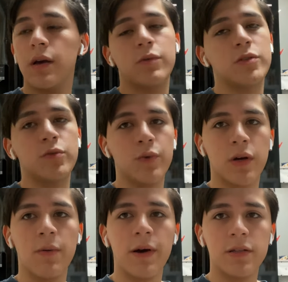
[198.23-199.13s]
which would
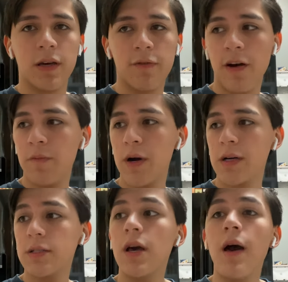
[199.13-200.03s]
come out to like $5.
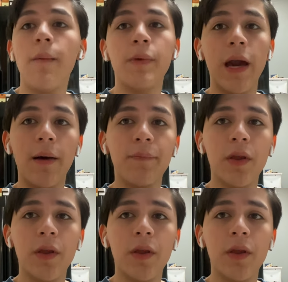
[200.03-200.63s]
But yeah,